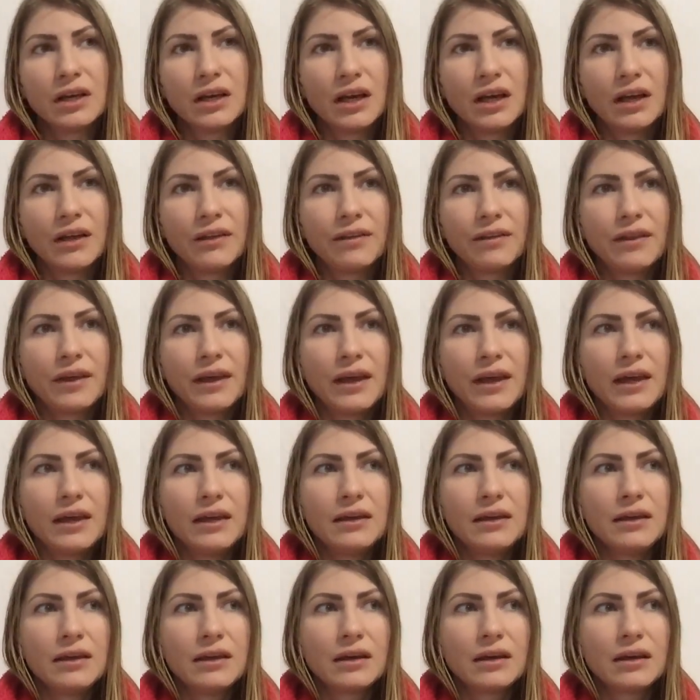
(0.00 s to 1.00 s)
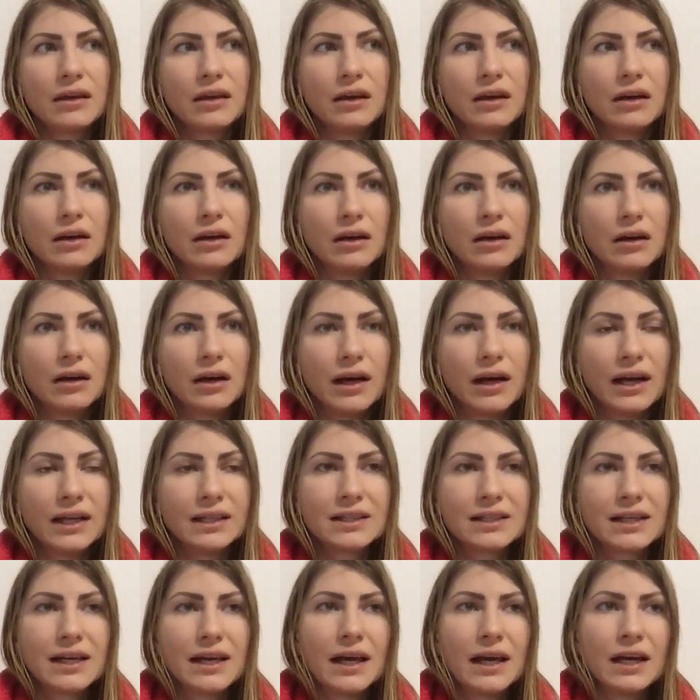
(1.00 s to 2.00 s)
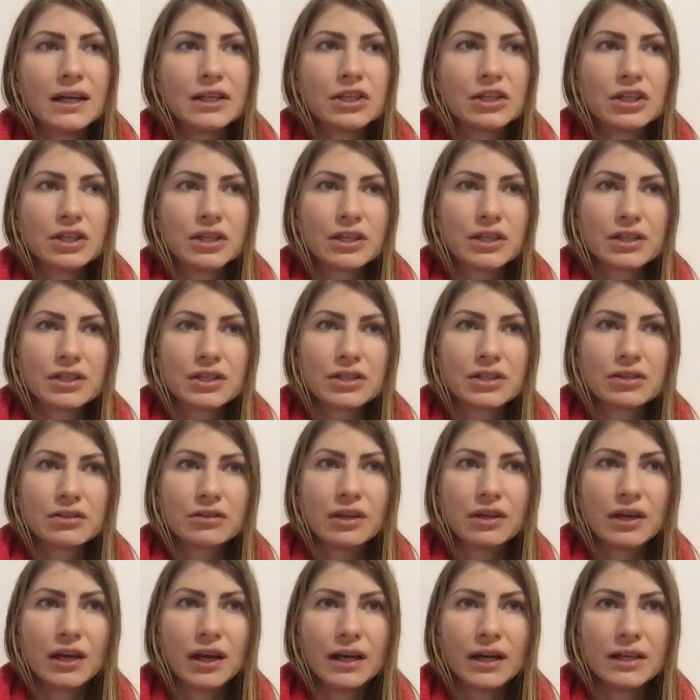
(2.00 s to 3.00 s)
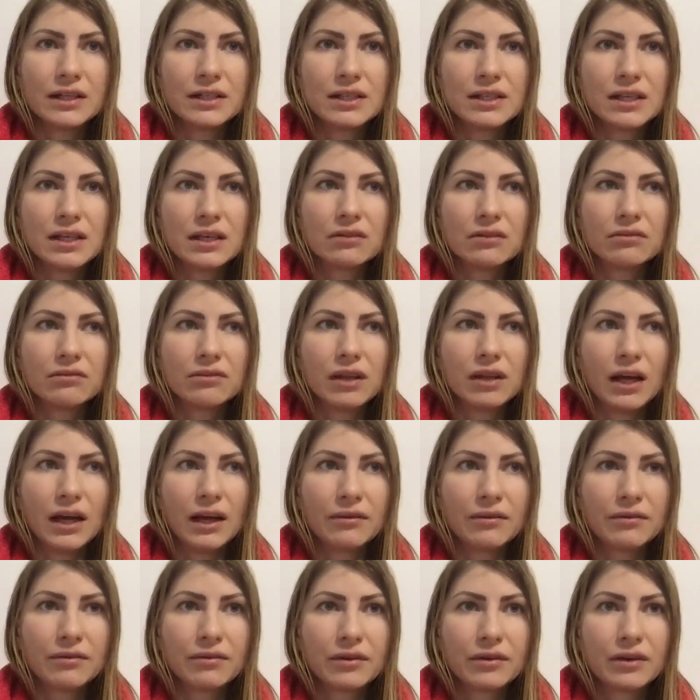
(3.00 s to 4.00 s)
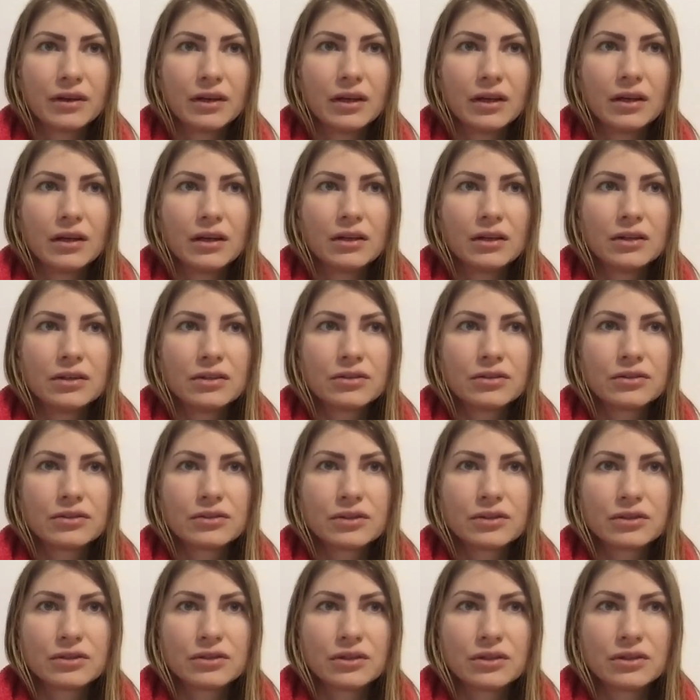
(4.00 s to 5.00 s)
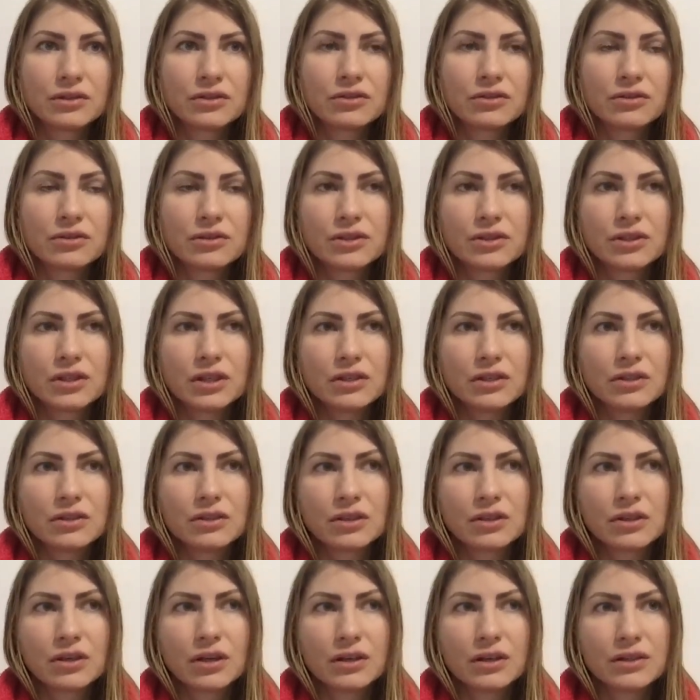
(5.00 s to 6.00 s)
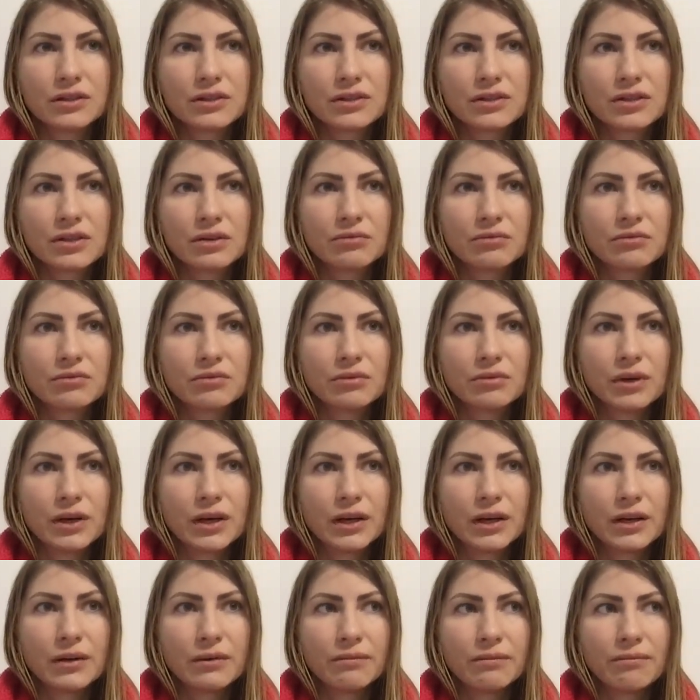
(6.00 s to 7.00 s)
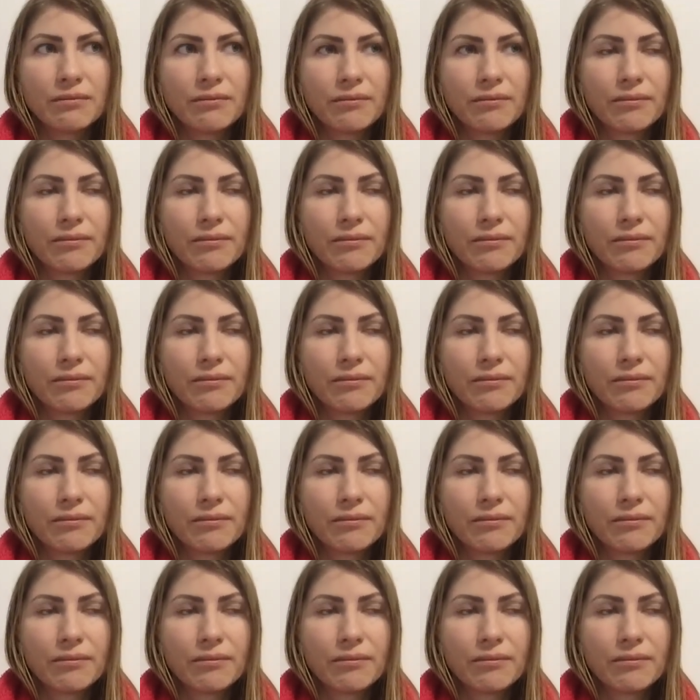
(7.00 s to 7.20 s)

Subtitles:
And they attach us to the idea of life, to a certain concept where,